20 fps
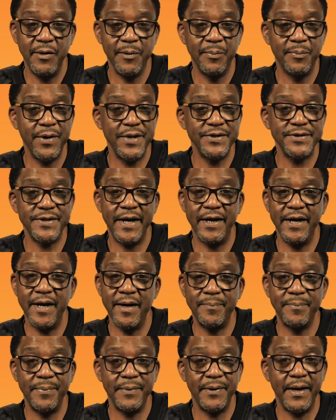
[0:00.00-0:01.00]
we pressed that
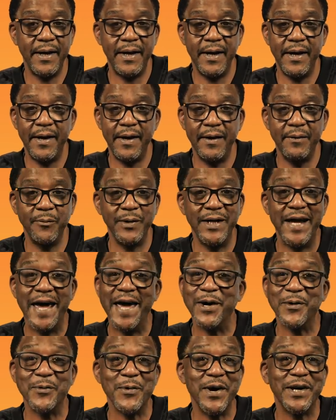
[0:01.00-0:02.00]
up, and we
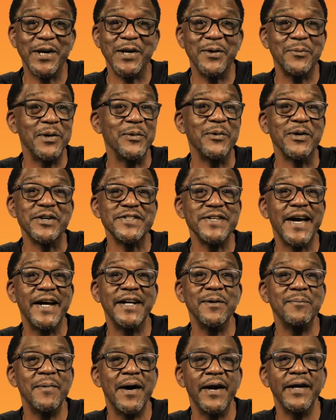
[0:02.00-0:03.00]
had a record, and we were
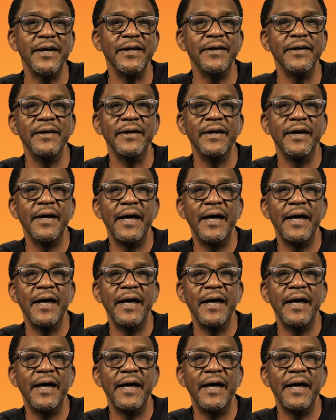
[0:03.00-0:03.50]
excited about it.